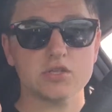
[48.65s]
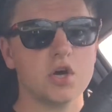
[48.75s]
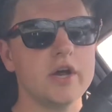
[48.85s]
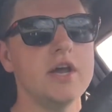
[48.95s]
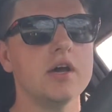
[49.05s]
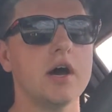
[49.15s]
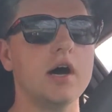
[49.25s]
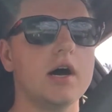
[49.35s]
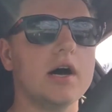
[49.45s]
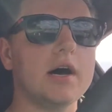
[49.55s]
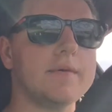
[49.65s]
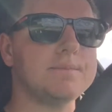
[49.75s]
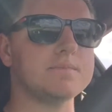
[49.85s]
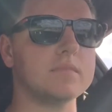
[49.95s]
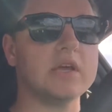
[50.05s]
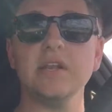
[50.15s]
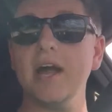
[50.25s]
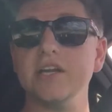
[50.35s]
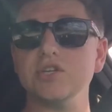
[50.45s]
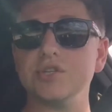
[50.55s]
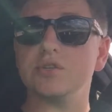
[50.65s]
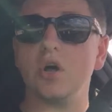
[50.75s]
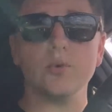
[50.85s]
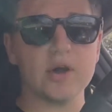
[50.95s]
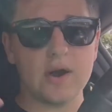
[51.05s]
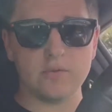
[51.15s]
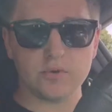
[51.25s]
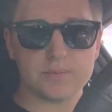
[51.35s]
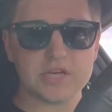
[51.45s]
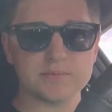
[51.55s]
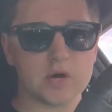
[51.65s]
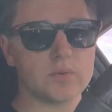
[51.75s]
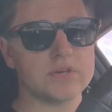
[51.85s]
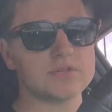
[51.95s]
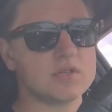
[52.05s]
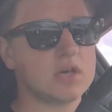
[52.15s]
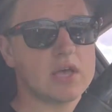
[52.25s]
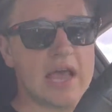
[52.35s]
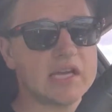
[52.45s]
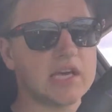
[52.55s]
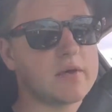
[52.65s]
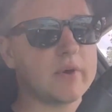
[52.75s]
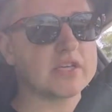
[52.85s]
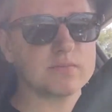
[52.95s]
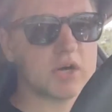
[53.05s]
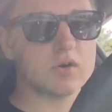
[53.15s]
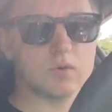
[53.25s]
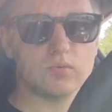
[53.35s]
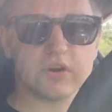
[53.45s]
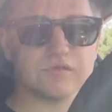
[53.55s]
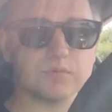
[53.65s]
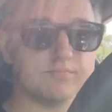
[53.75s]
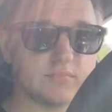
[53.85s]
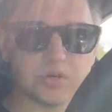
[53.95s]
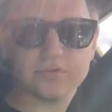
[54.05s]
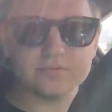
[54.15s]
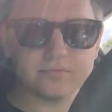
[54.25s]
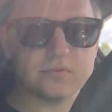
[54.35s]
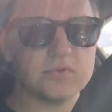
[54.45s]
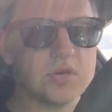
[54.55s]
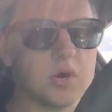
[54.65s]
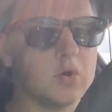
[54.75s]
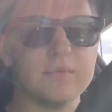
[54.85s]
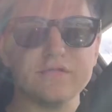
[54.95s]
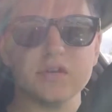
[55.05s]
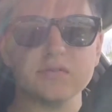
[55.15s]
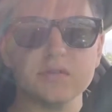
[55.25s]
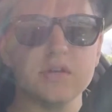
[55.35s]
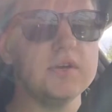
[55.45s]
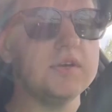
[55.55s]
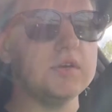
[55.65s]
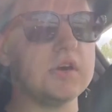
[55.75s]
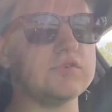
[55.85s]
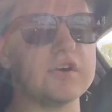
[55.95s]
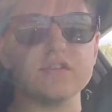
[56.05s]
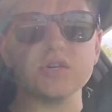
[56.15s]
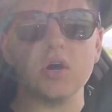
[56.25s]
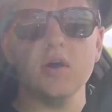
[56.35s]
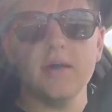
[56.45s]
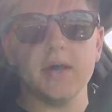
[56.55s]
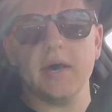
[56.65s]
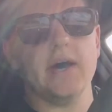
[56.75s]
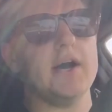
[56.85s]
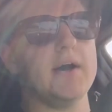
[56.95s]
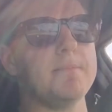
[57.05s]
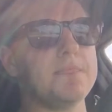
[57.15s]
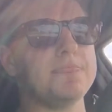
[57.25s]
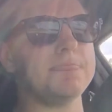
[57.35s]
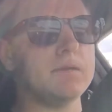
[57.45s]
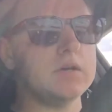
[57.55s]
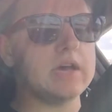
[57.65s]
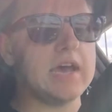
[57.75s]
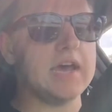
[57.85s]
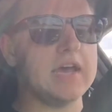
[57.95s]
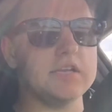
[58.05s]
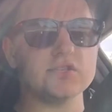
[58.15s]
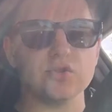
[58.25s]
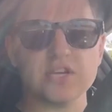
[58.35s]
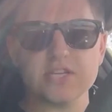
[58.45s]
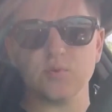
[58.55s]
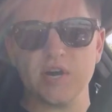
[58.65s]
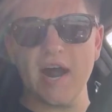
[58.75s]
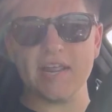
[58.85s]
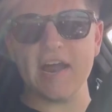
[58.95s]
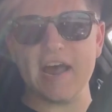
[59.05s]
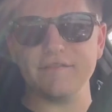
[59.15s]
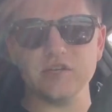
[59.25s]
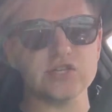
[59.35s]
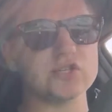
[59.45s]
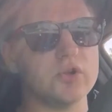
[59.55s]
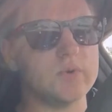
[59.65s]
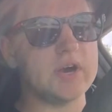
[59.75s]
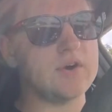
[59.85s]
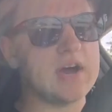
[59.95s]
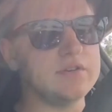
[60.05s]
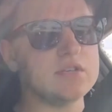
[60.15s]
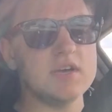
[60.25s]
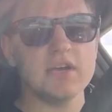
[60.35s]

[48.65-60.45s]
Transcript: Sorry. 9 inches all the way around were the base model wheels, the Enki base model, whatever, you know them if you drive this car. And so these were 9.5 inches all the way around.